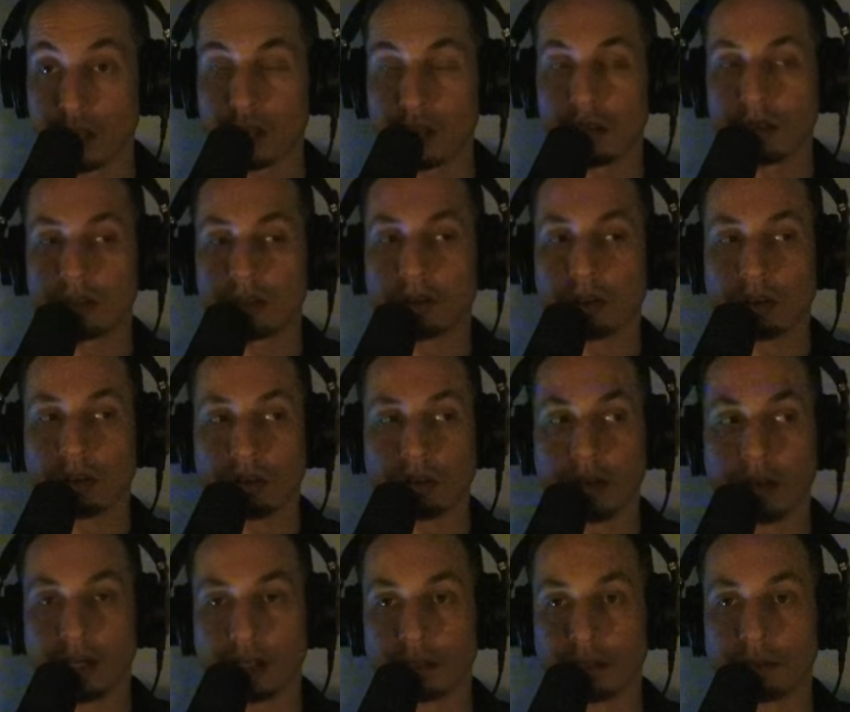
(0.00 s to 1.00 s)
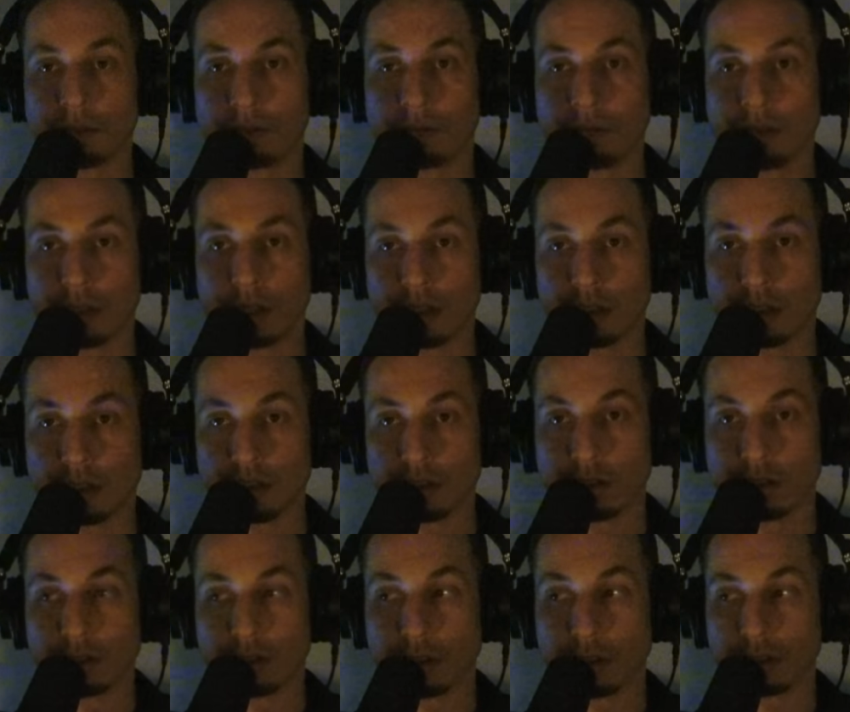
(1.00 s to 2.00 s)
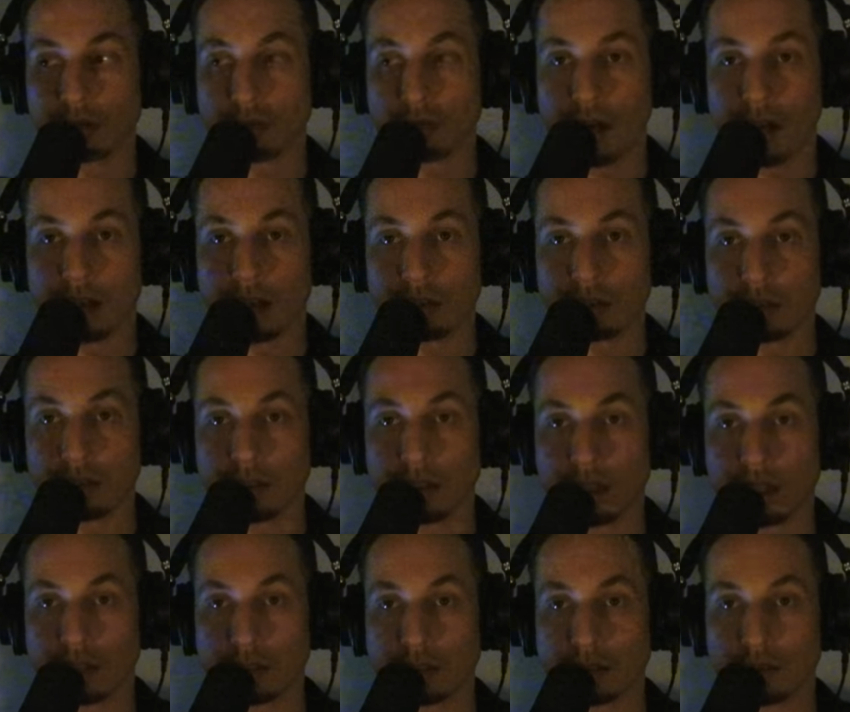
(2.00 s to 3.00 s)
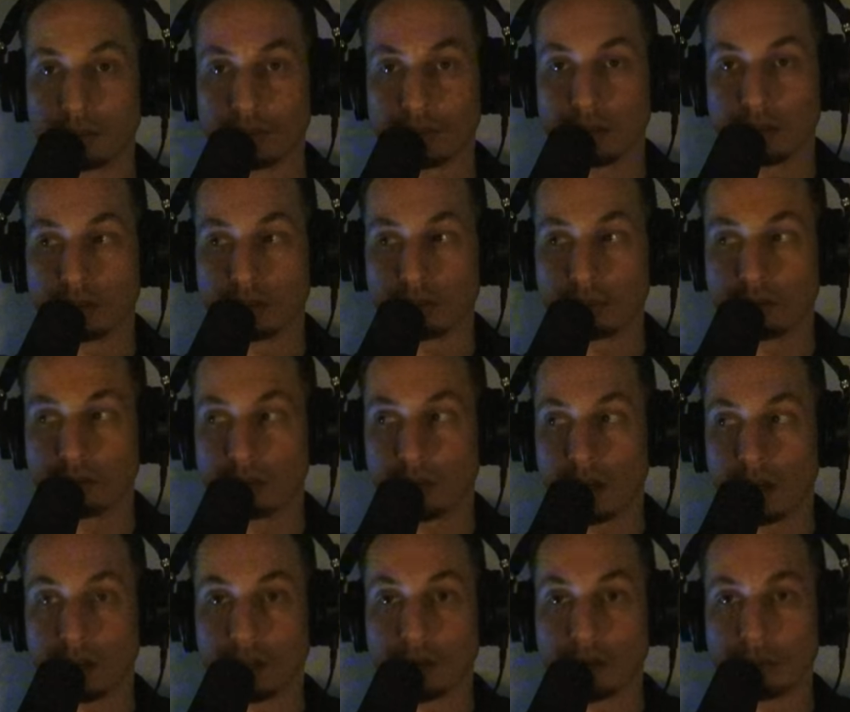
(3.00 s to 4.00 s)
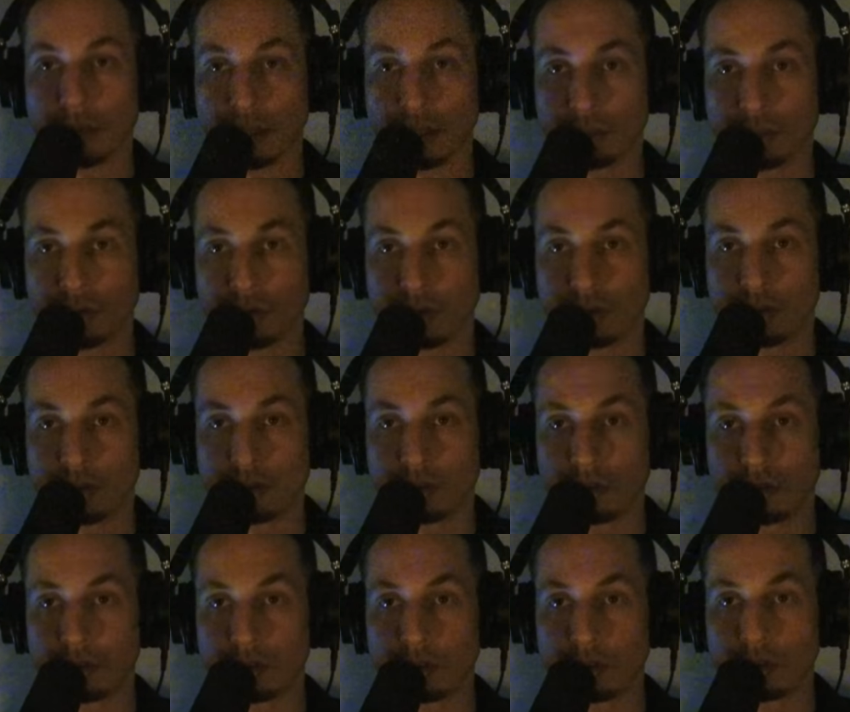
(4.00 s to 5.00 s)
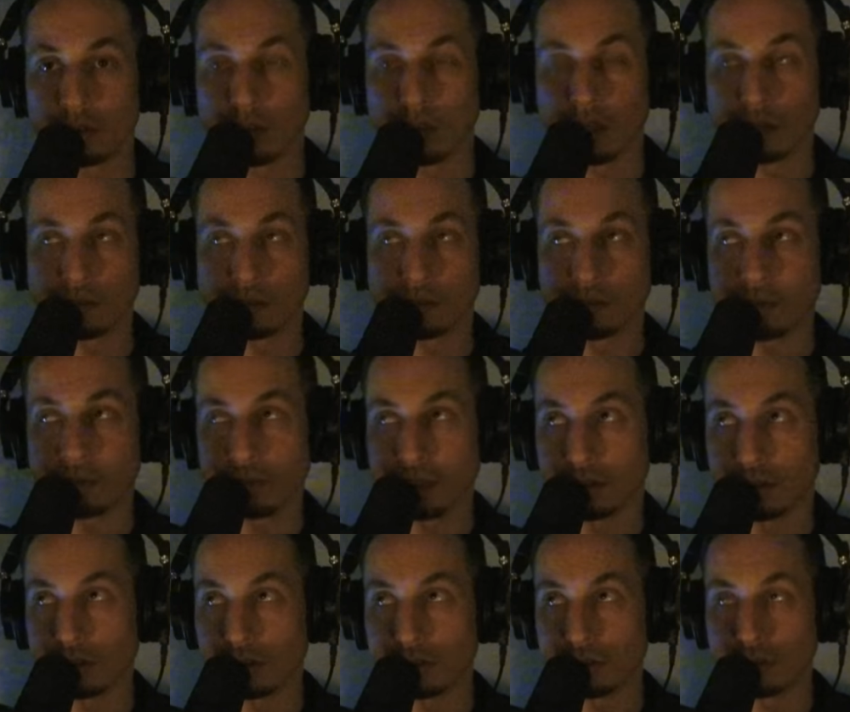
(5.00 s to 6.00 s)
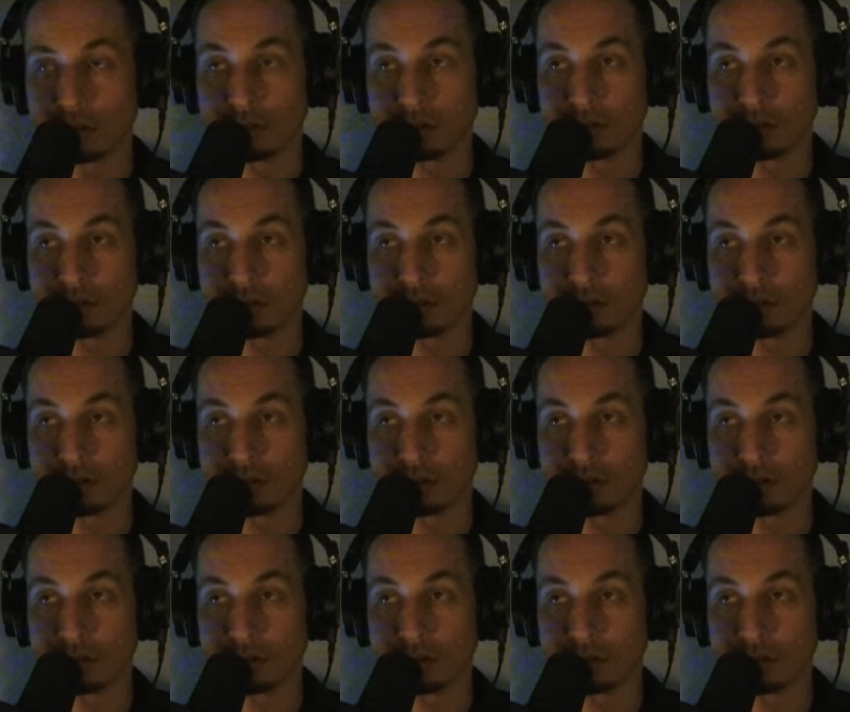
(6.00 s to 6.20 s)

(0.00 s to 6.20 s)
So I could feel the ground. I could feel other people. I could feel